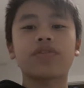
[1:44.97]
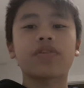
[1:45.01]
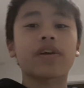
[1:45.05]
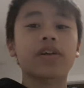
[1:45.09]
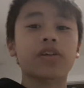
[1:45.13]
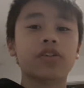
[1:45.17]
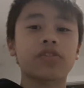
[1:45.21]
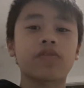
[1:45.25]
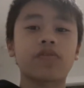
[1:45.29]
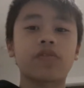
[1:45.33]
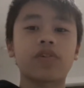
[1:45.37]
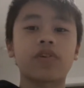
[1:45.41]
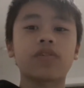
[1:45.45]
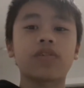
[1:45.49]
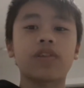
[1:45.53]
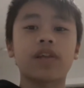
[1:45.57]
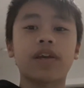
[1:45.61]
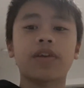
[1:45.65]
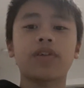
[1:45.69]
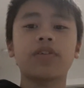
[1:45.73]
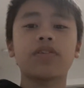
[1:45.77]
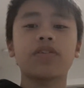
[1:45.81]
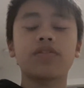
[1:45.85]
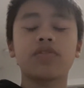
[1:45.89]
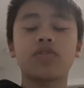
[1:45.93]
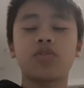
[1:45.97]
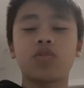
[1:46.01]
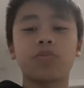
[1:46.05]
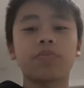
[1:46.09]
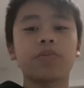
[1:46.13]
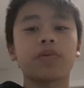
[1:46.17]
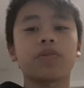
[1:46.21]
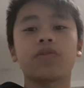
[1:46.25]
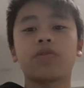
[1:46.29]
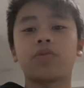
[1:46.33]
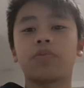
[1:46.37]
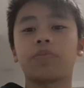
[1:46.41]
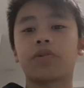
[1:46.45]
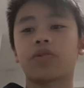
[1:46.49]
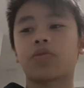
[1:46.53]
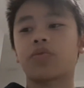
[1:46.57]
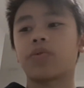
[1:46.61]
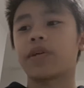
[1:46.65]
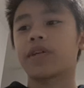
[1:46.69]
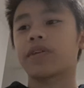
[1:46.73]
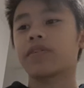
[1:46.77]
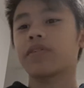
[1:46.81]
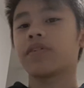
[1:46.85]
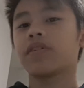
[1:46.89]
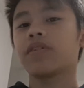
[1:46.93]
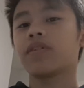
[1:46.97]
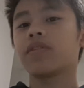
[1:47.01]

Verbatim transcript: to extrovert like super duper quick.